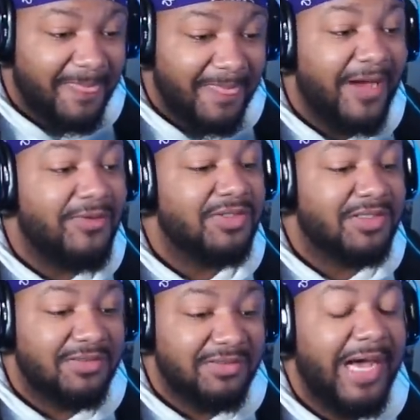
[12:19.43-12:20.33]
That was
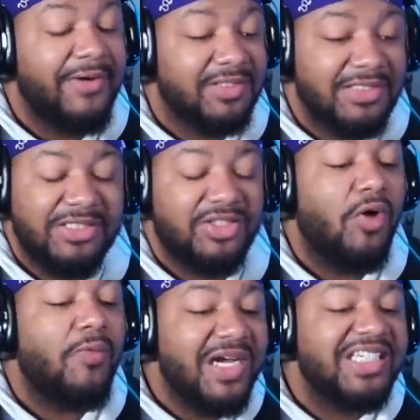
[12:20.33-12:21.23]
that was so
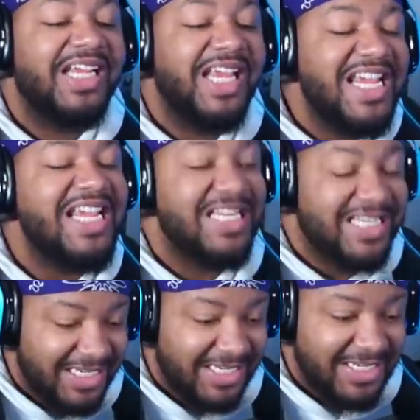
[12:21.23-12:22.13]
much heat,